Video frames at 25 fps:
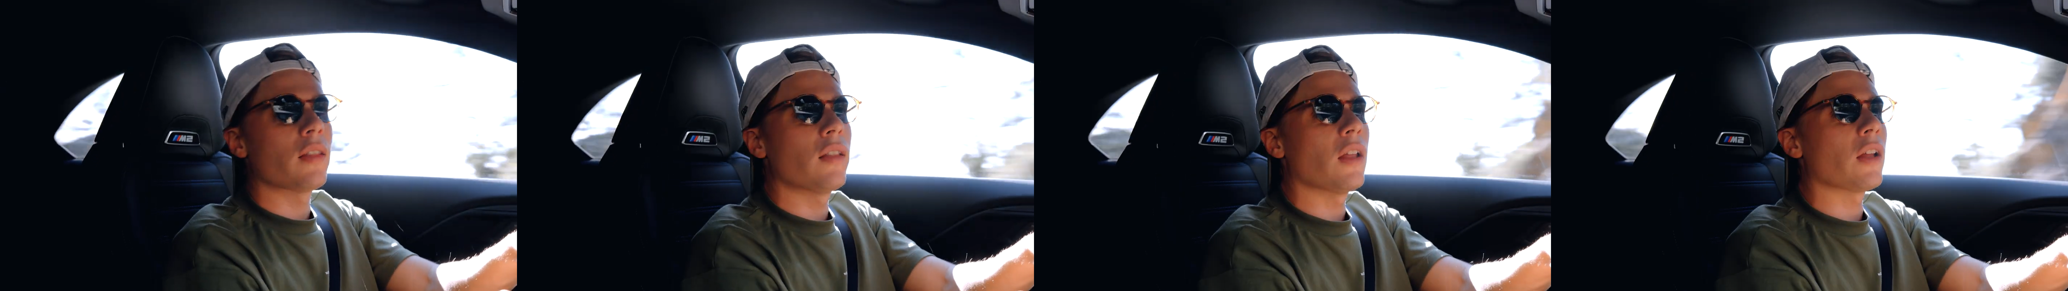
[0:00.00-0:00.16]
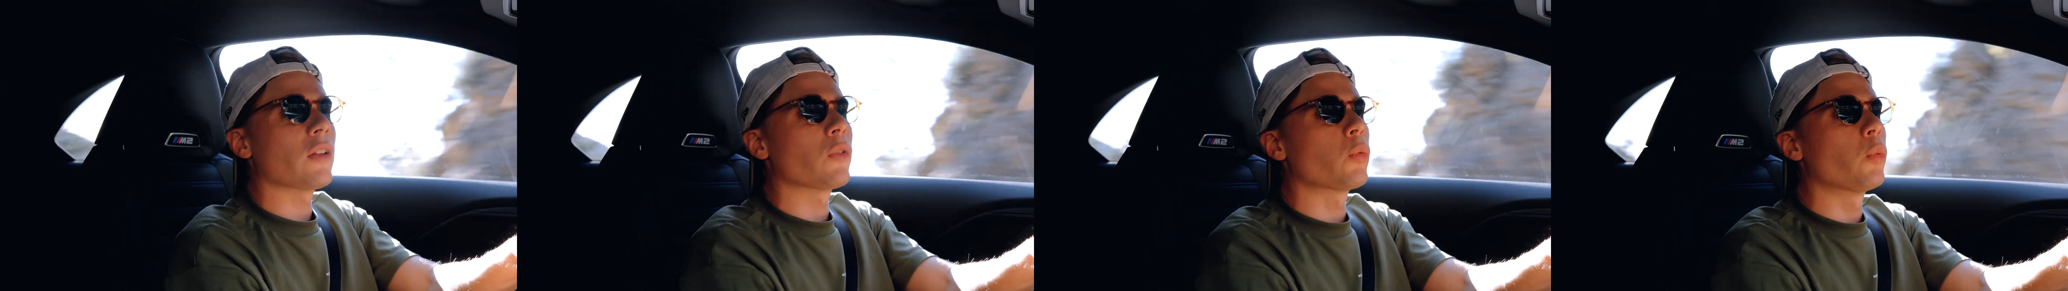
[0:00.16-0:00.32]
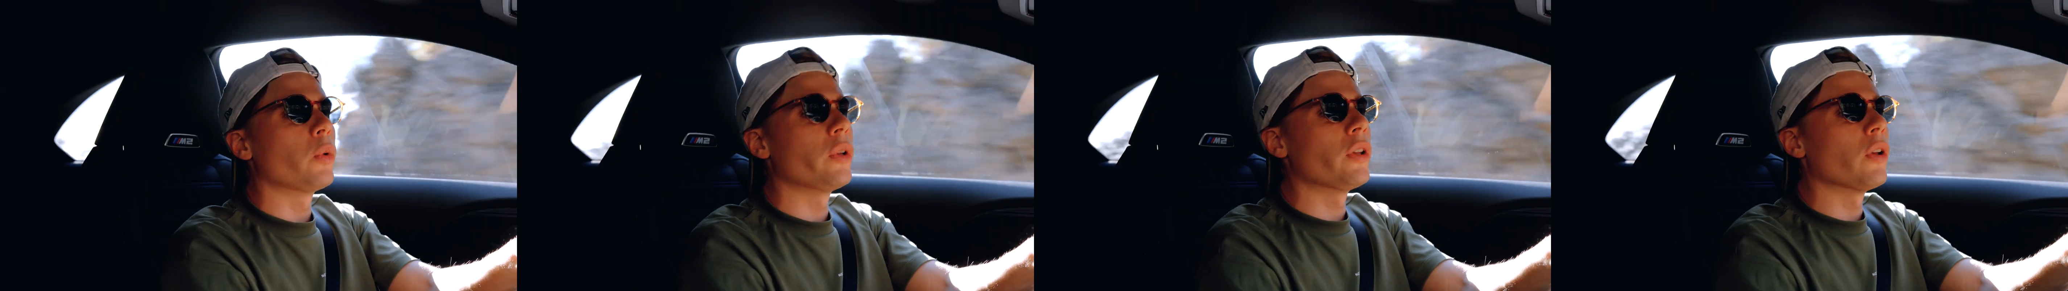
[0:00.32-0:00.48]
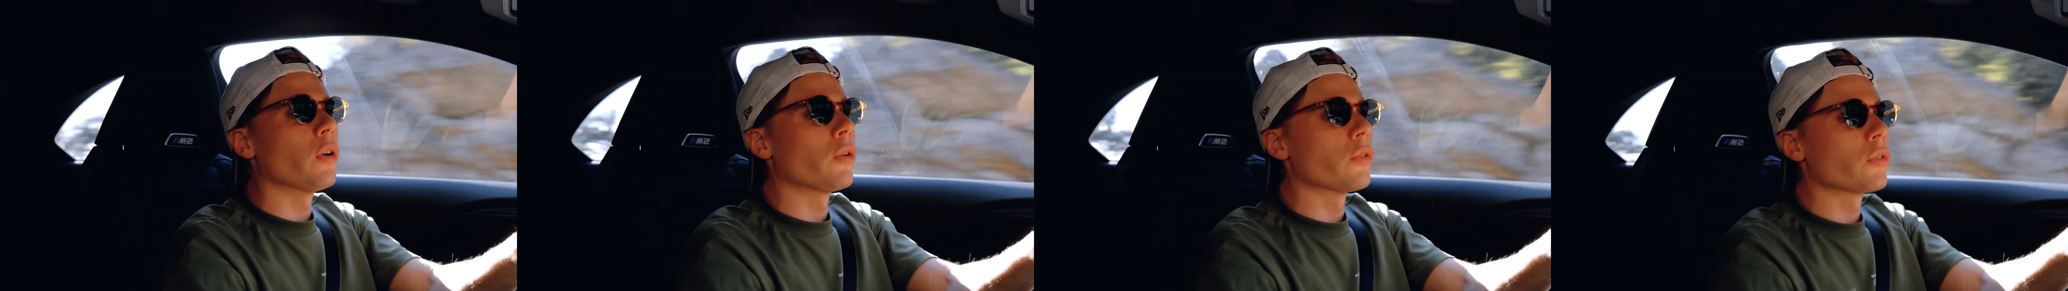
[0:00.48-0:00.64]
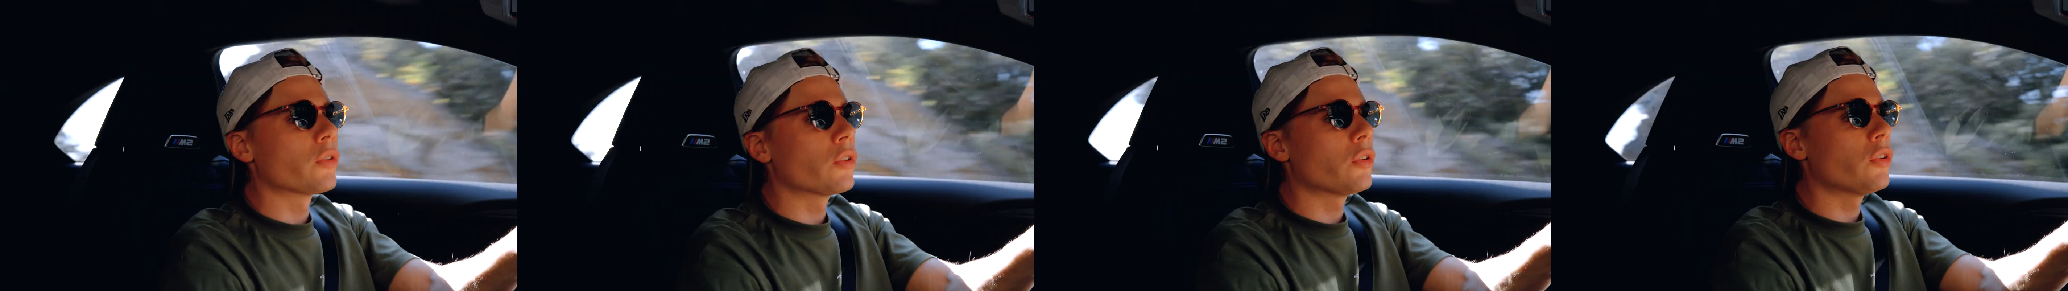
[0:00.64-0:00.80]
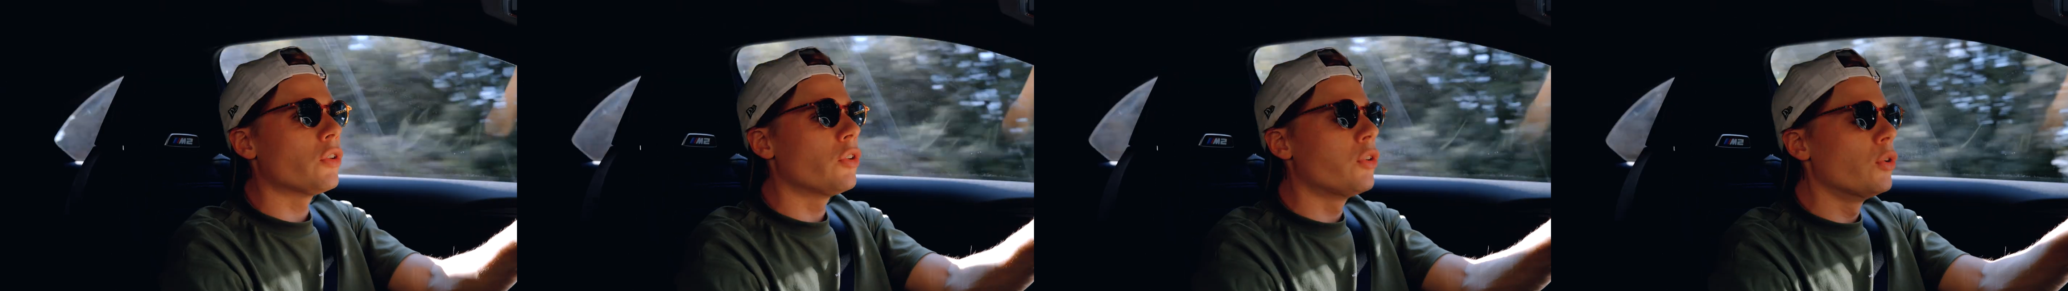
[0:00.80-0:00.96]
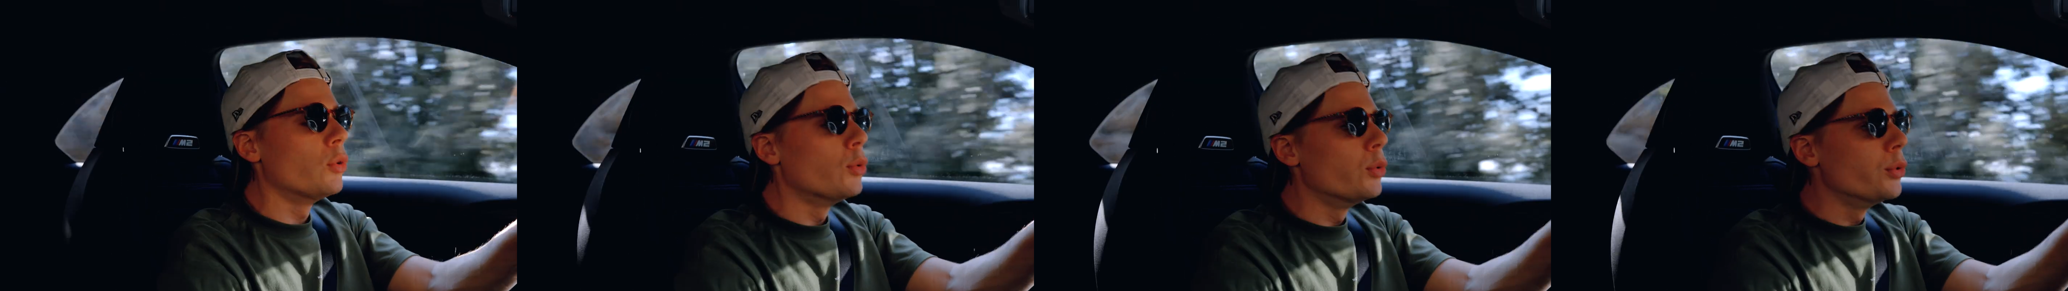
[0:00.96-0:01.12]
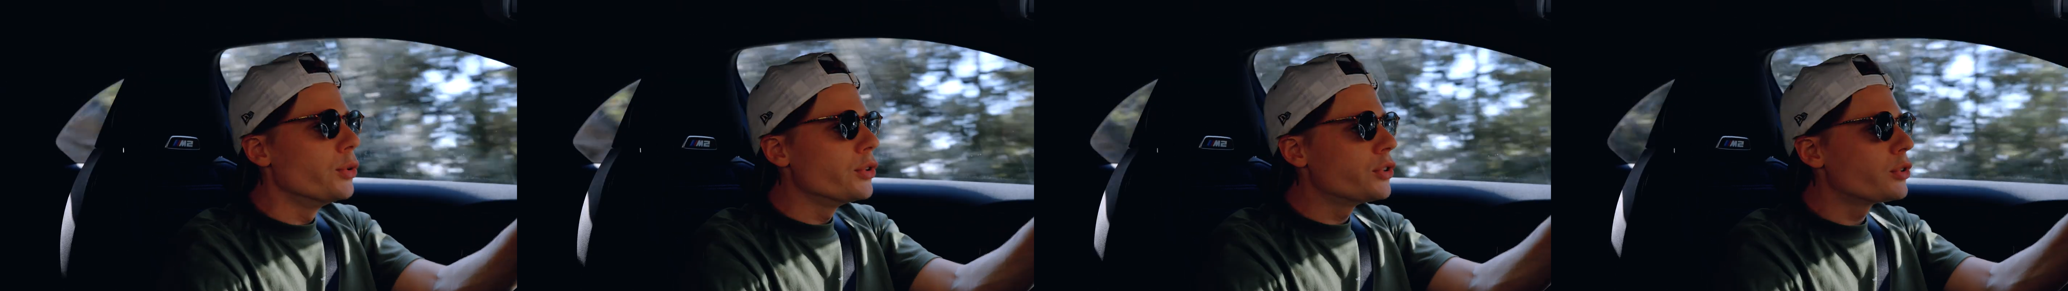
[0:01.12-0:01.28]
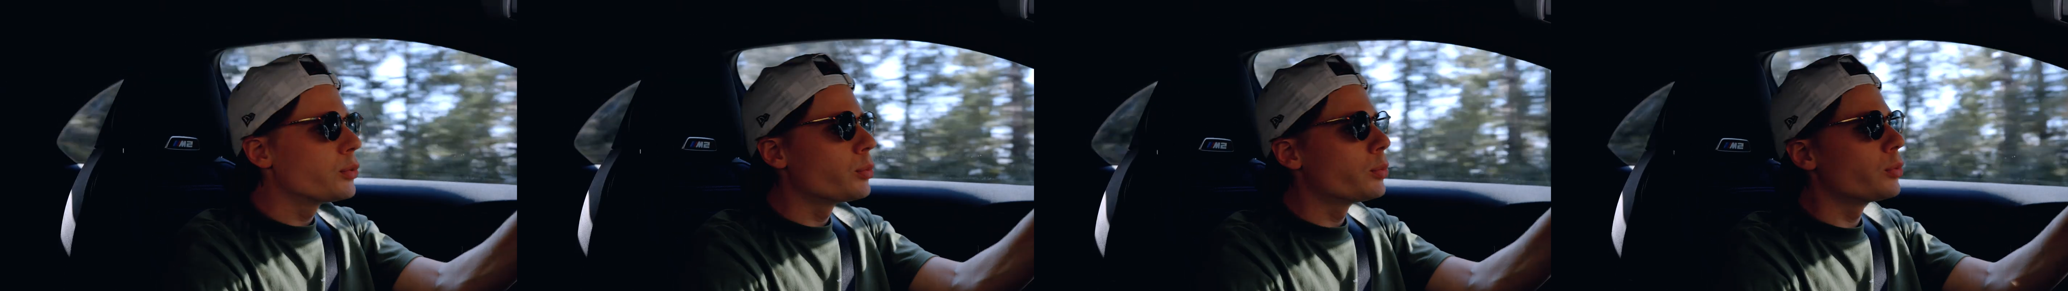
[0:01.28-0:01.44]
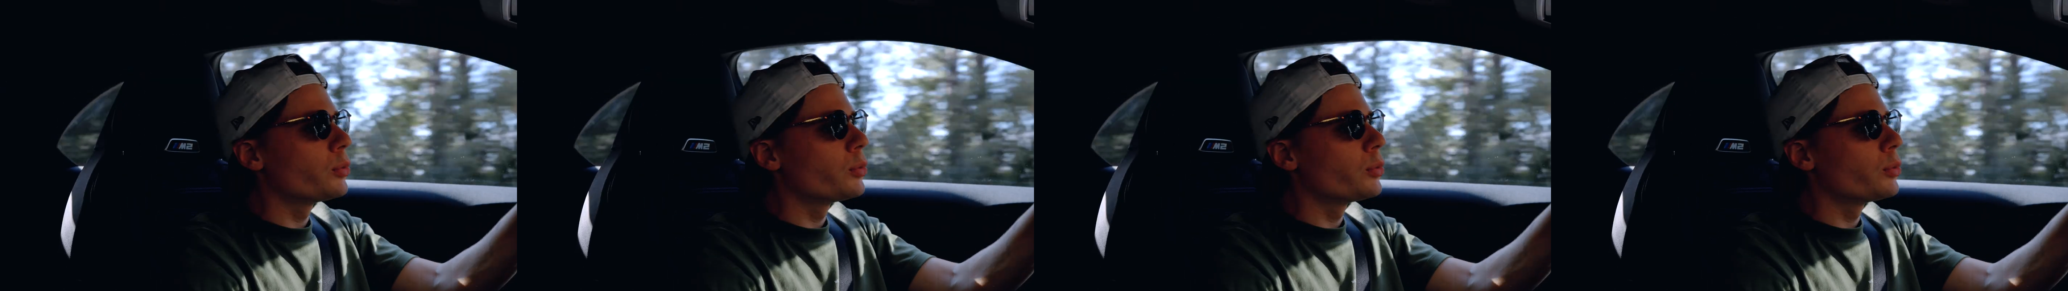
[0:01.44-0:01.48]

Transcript: that we don't use,